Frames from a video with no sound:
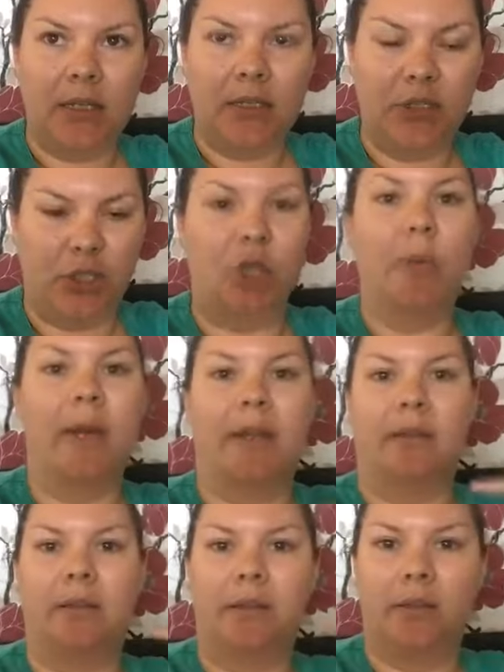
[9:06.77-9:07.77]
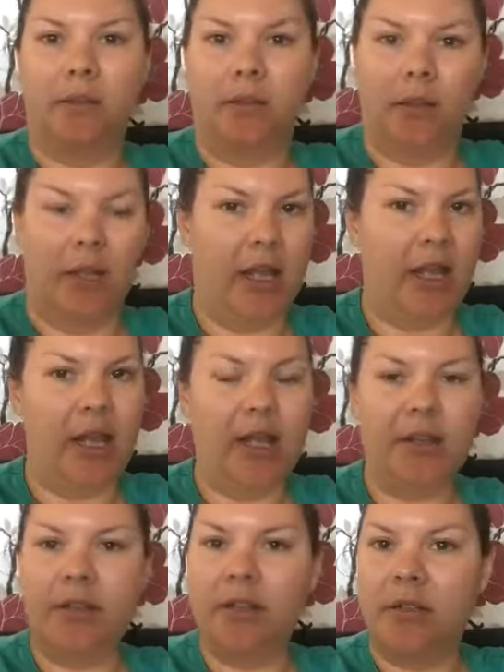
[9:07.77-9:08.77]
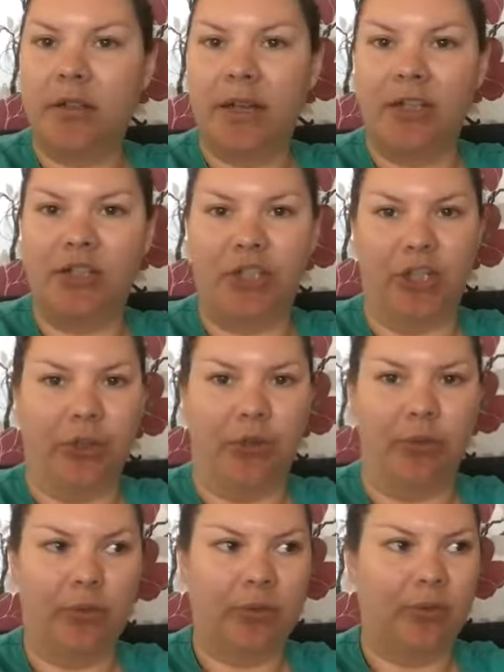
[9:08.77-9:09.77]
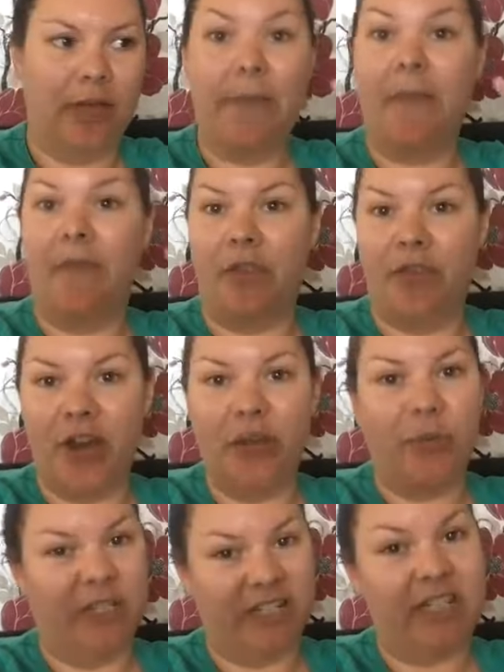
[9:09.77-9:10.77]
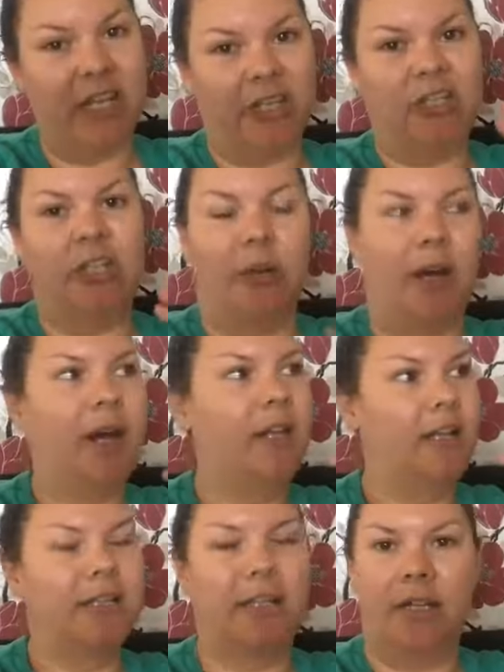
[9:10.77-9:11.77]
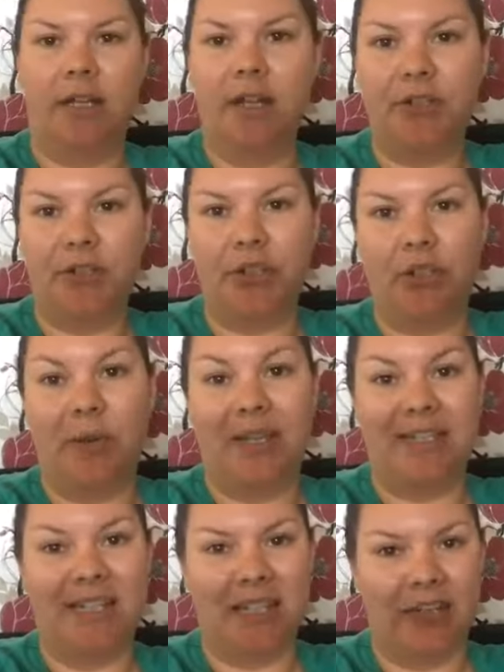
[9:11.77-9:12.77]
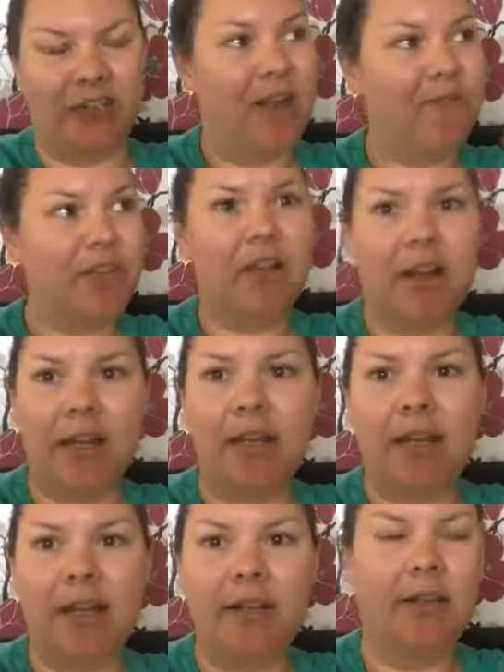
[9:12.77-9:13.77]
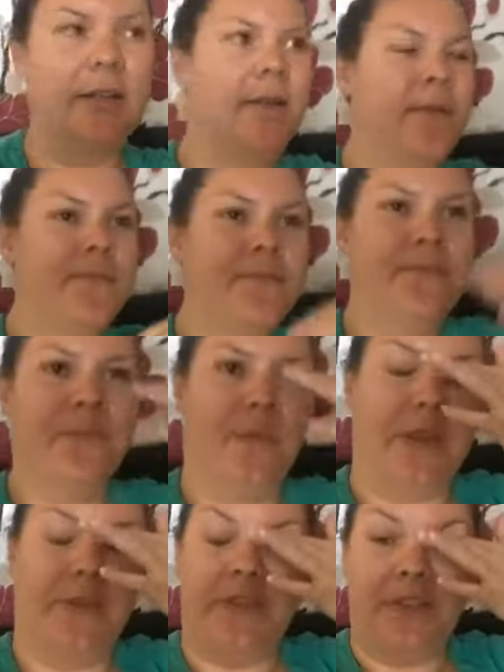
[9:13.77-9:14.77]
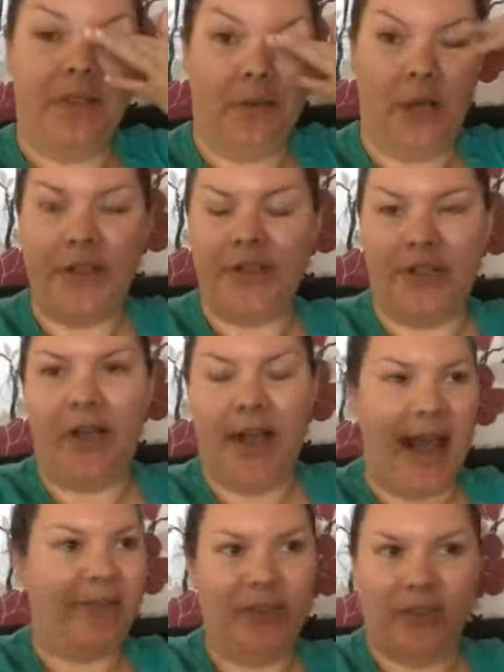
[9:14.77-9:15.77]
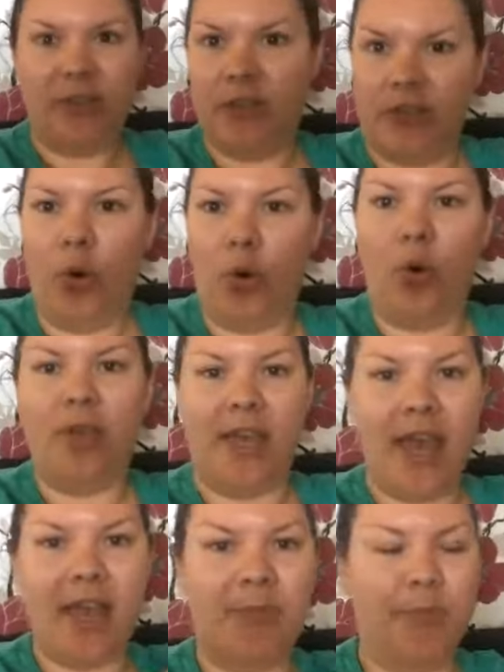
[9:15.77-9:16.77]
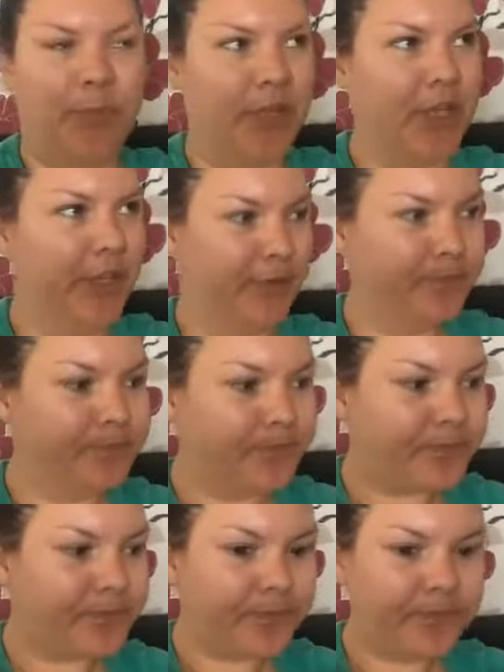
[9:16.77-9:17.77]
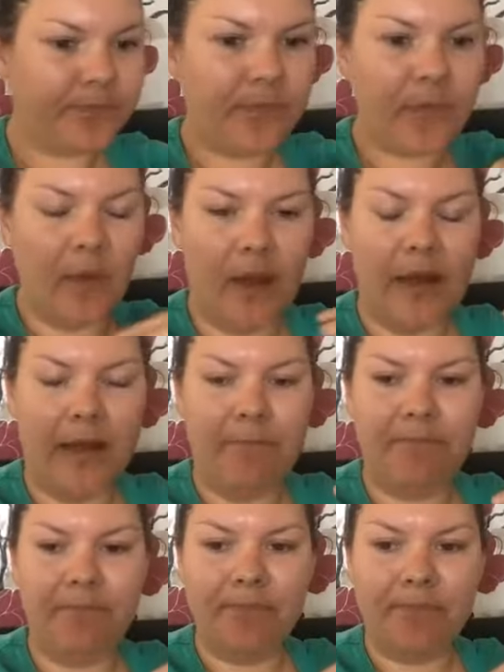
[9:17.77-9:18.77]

doing. Learn and do. And then the third one is teach. I like to learn, do, and teach. So everything I learn, still lots that I haven't taught yet, but I know